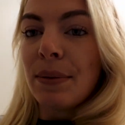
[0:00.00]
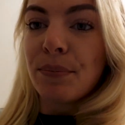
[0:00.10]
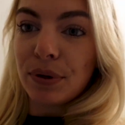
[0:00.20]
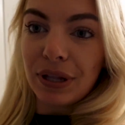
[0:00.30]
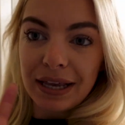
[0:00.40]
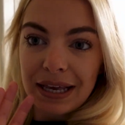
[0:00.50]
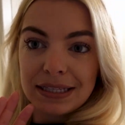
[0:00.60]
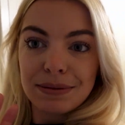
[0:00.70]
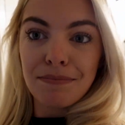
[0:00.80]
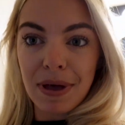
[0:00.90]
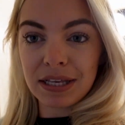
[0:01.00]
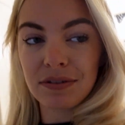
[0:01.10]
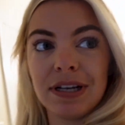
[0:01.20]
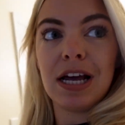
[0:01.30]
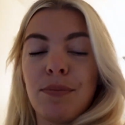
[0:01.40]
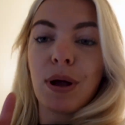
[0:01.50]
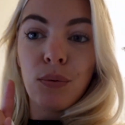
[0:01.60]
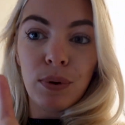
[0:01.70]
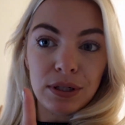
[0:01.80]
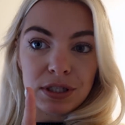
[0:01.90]
but like it's a mess right now, but I
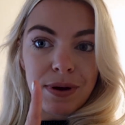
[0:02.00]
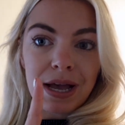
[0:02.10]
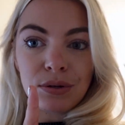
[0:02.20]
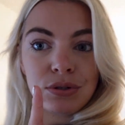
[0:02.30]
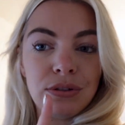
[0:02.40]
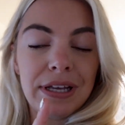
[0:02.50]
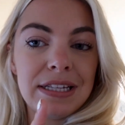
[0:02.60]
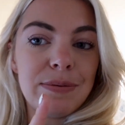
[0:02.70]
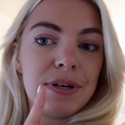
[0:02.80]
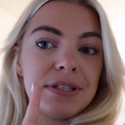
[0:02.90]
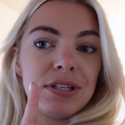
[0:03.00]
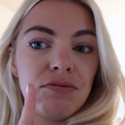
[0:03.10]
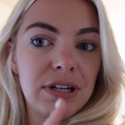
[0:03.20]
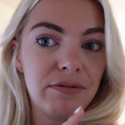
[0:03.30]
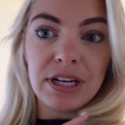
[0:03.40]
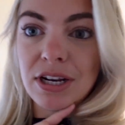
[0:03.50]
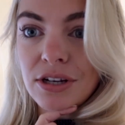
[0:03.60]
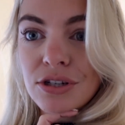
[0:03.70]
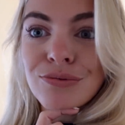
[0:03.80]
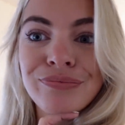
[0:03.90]
will do a house tour later because it's really, really
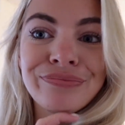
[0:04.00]
lush.